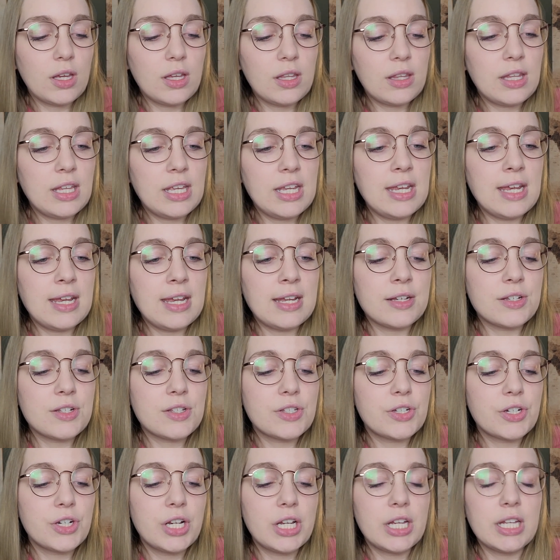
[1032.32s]
The
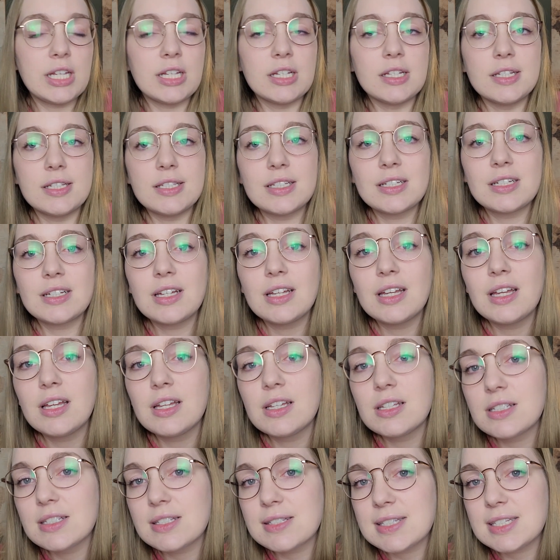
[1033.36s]
answer is
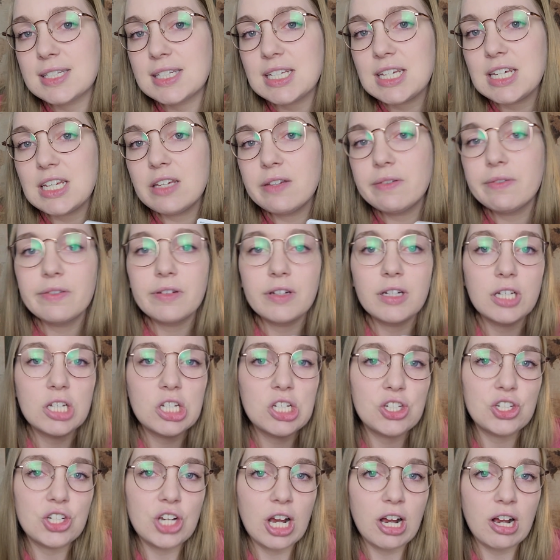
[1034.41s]
Steve
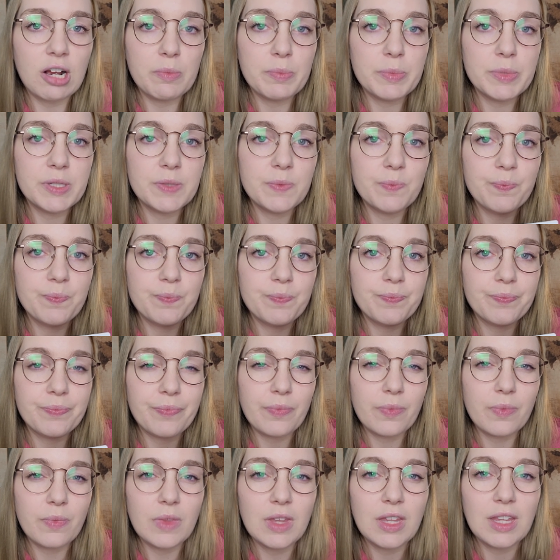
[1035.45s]
Jobs.
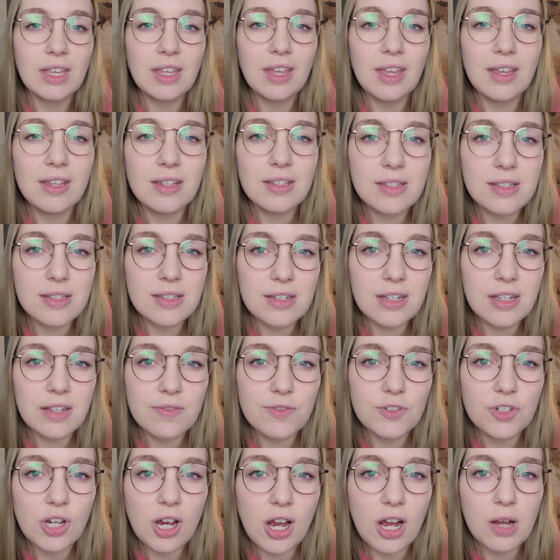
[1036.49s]
Steve
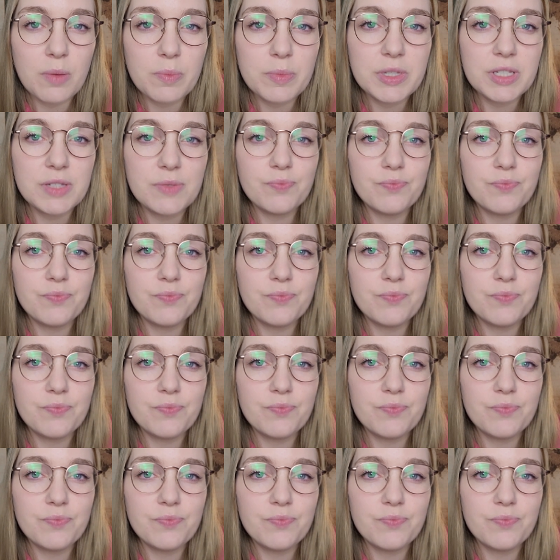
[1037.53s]
Jobs.